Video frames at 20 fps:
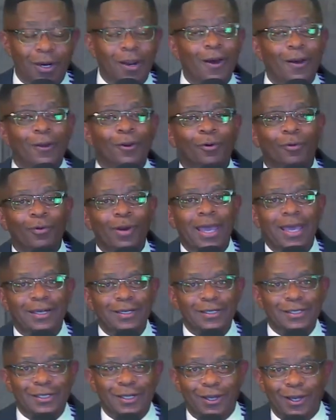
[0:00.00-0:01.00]
Her
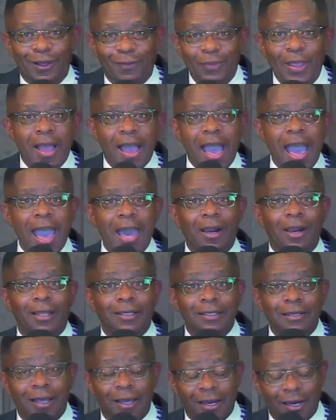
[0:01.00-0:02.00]
grandson had a,
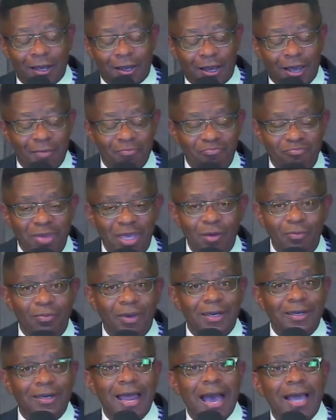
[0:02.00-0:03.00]
had a
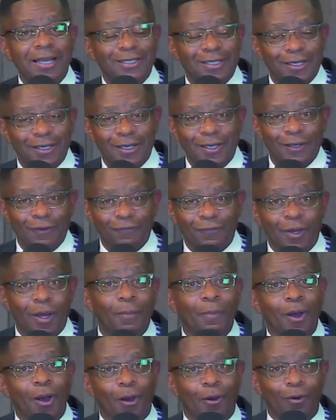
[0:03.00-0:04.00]
commitment not to give
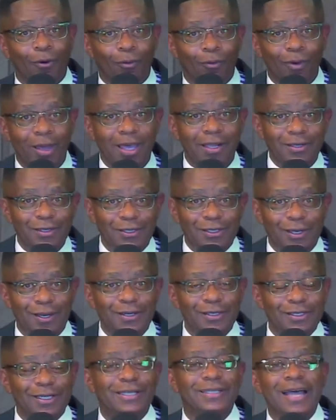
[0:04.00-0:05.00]
up. Her
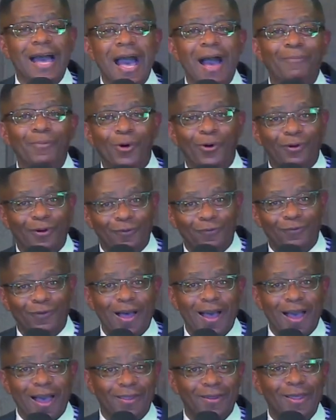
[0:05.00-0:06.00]
grandson says, I'm going to find